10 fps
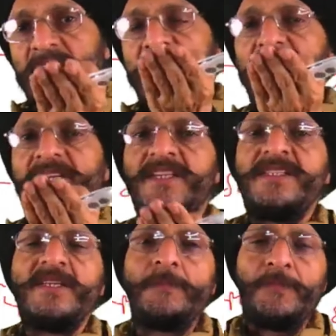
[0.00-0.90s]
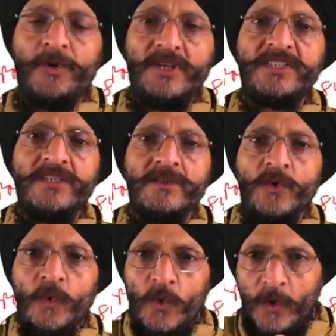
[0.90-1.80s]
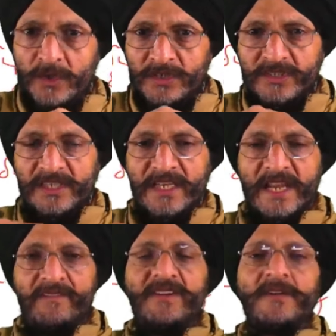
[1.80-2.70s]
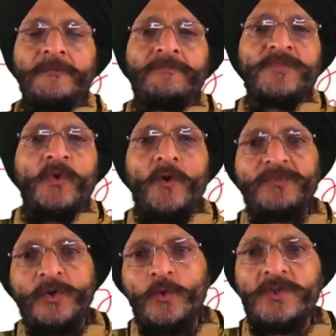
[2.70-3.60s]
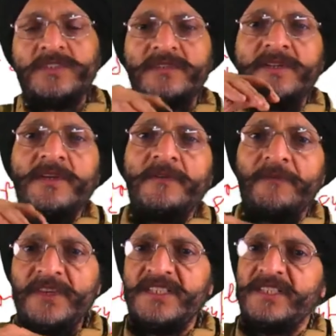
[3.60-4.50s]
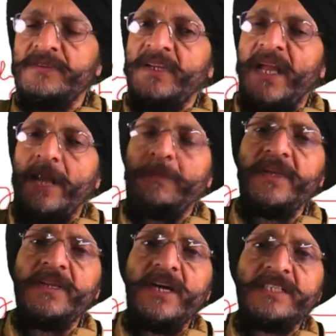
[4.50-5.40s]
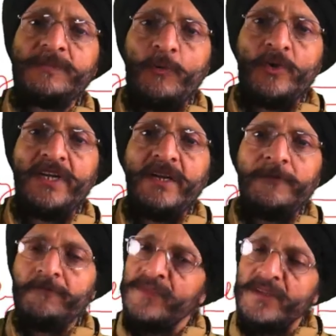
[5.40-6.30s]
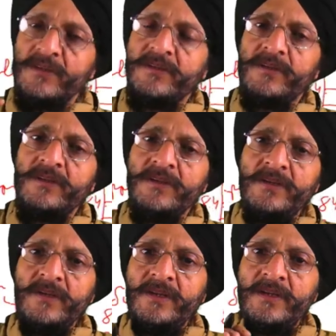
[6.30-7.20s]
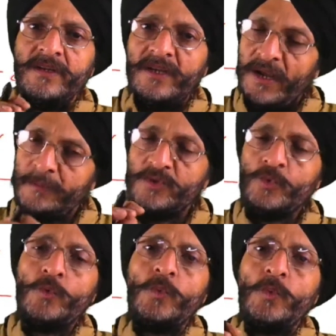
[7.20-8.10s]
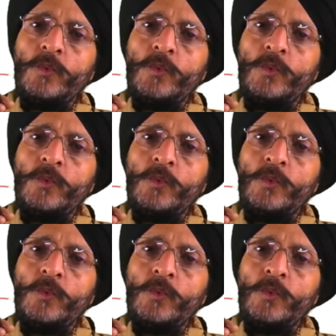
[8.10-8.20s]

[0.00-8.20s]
increase in production or the level of the goods which can be exported comes to